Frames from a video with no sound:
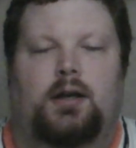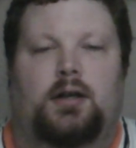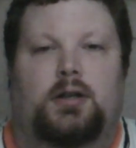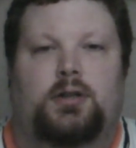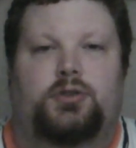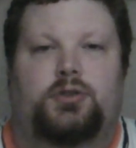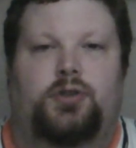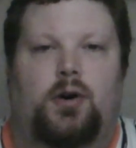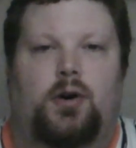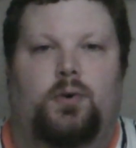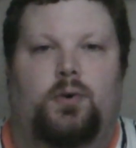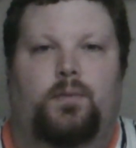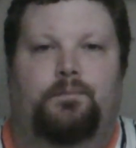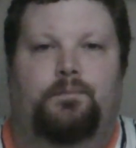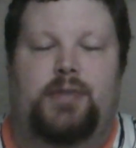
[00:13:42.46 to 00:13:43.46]

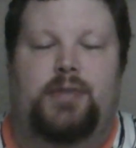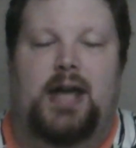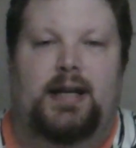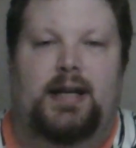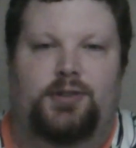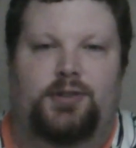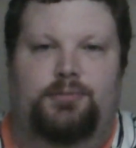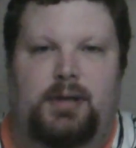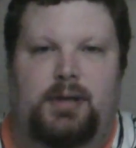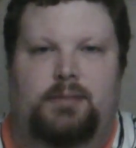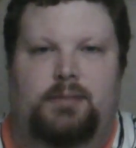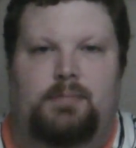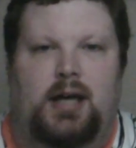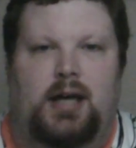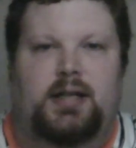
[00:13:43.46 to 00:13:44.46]
So that has been
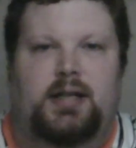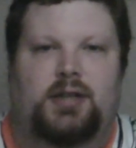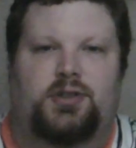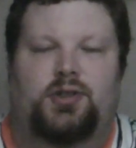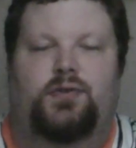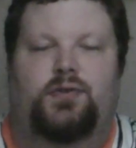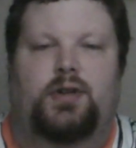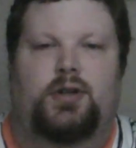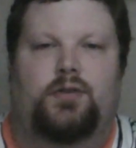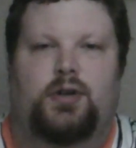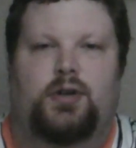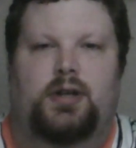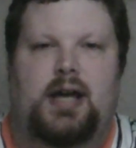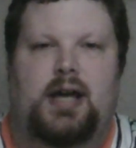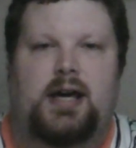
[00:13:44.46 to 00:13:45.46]
my taste test video for
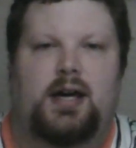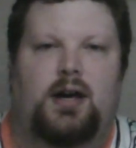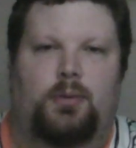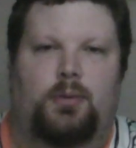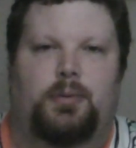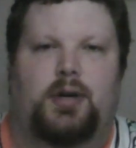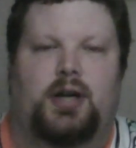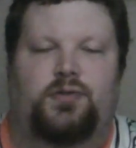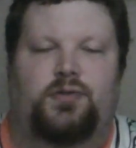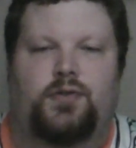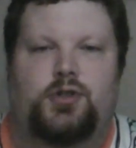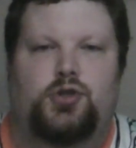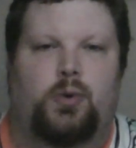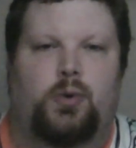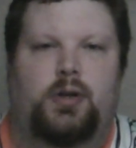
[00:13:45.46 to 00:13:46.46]
today. I hope you guys have
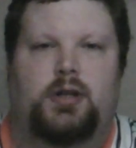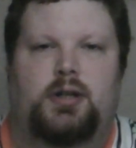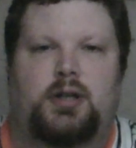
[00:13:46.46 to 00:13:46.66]
enjoyed it.